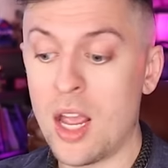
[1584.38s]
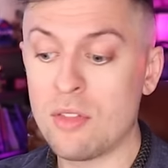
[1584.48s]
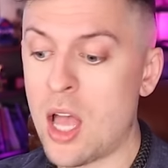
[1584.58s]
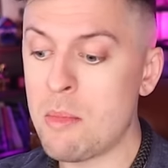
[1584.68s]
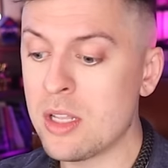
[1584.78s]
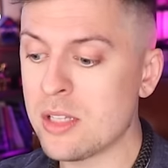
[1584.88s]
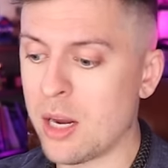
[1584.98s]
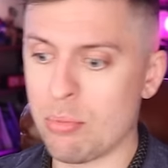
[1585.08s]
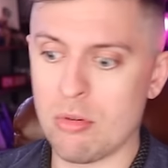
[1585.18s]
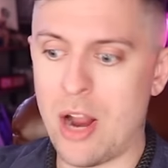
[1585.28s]
If that means
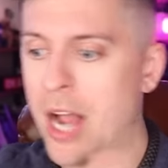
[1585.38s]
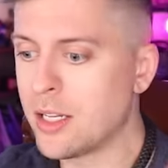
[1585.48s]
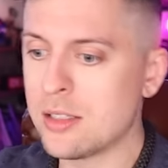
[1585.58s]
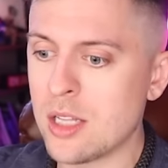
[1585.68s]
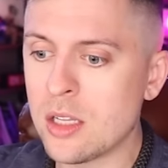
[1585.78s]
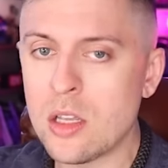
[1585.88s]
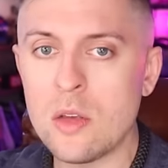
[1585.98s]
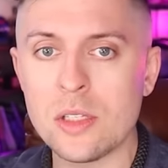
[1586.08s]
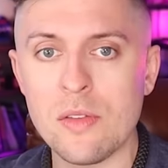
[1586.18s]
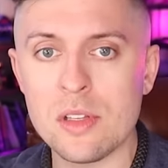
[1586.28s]
like practicing the
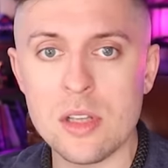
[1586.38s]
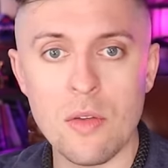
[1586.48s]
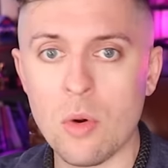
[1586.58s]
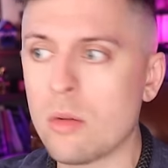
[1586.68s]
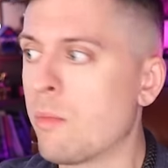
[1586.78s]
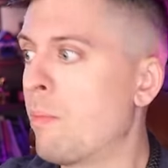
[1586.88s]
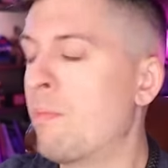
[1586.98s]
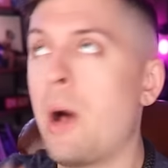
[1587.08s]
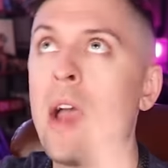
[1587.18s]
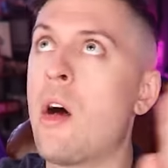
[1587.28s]
use of a safe
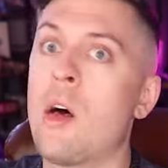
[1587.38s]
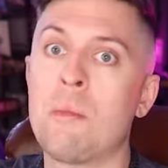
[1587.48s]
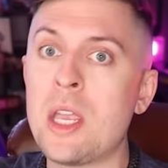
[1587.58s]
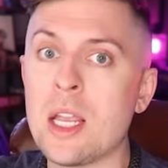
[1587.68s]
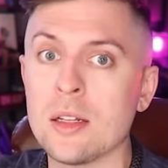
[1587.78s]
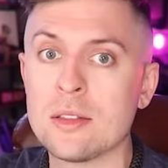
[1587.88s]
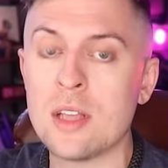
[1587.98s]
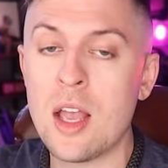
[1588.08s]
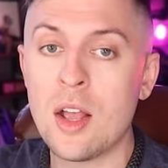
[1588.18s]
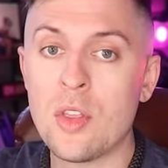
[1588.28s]
word, by all
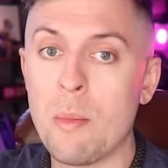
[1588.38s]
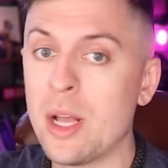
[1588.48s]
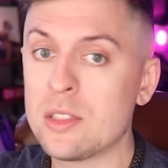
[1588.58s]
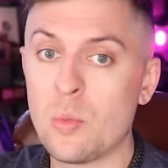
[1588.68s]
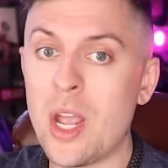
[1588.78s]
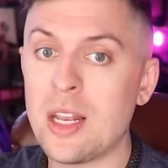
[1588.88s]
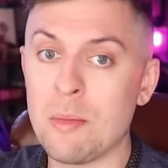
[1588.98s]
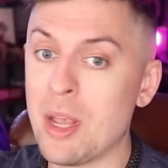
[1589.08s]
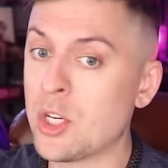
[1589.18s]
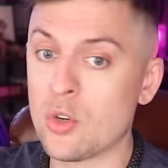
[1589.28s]
means. The best way to
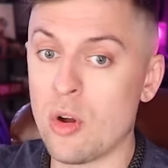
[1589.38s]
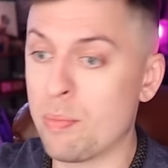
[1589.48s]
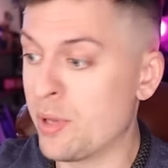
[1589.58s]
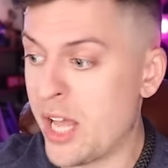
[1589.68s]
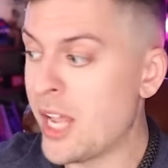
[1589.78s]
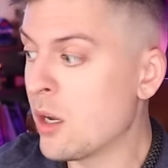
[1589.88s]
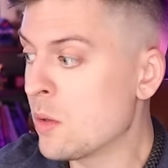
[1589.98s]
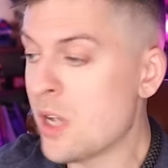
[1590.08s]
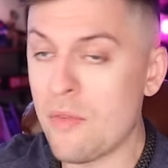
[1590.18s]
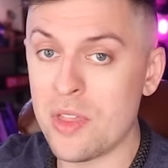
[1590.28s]
make sure a play
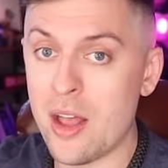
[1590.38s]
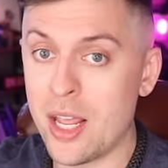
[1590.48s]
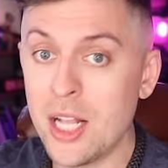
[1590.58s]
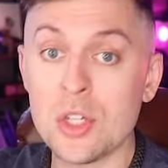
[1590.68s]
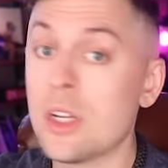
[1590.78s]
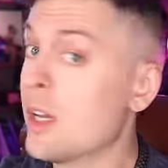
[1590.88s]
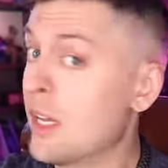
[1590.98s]
goes off without a hitch